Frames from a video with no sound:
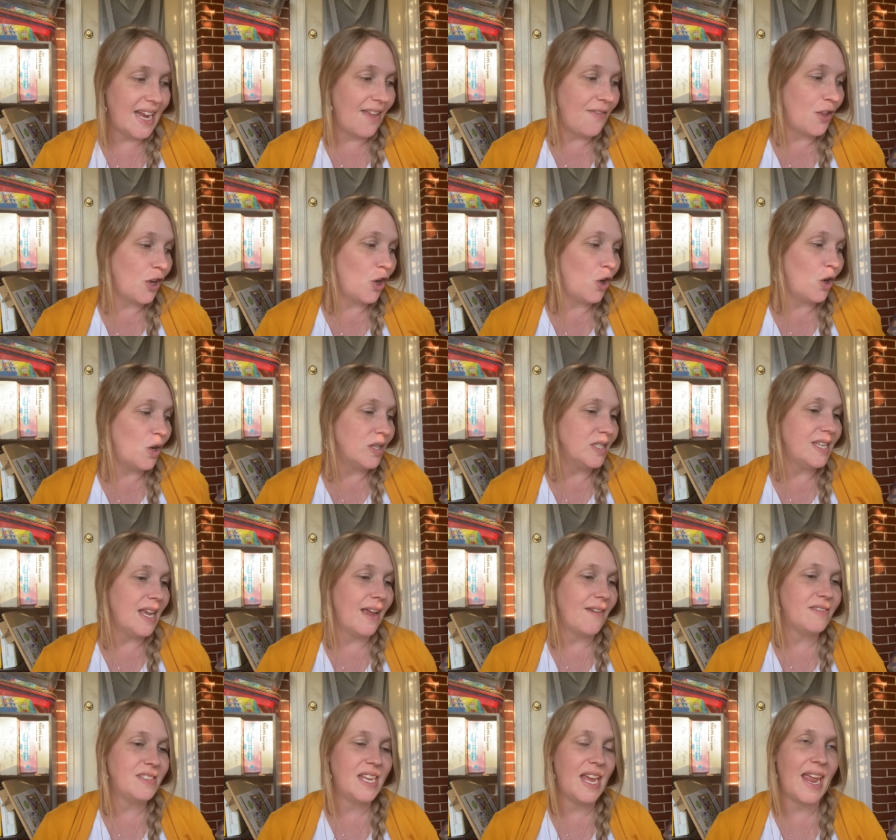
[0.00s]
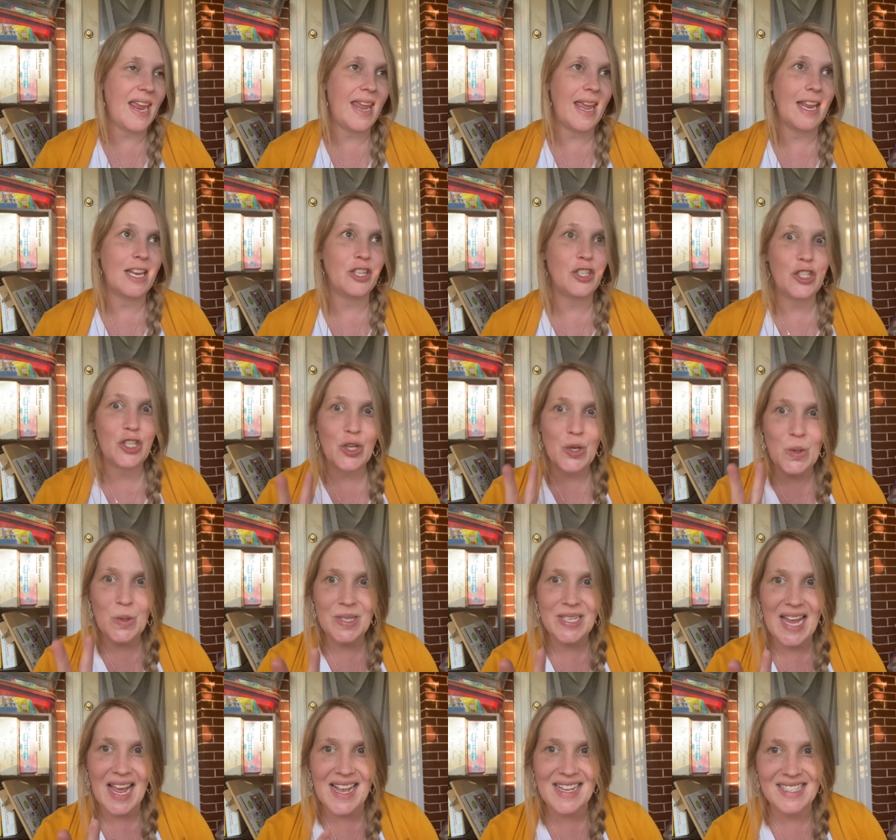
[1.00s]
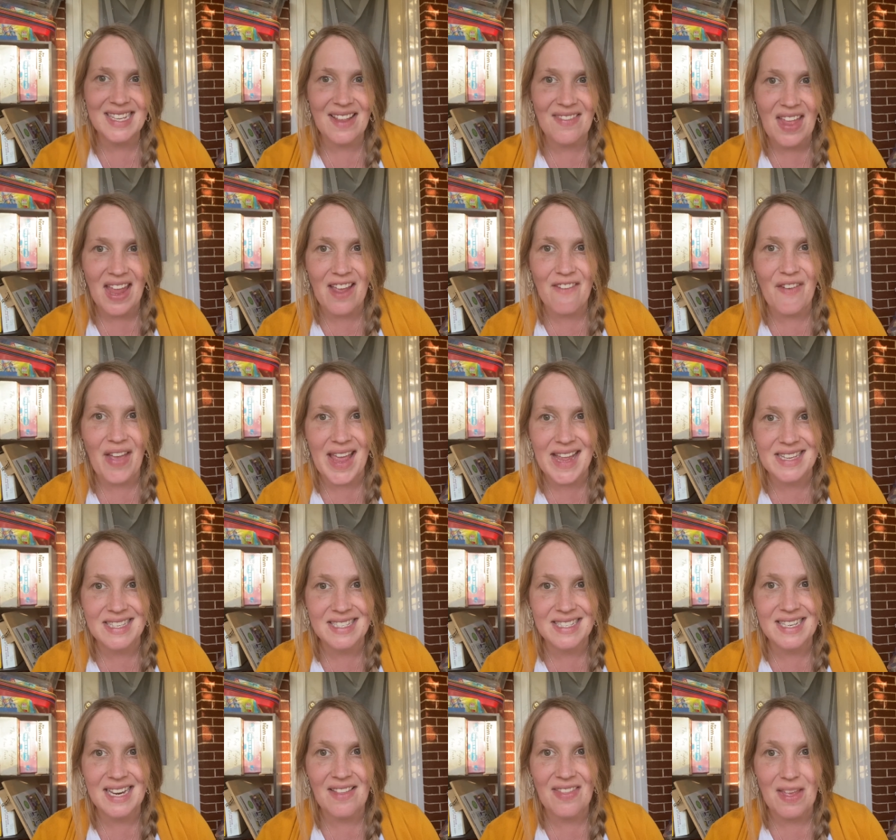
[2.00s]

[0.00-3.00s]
and the girls have taken 2 tests and they have aced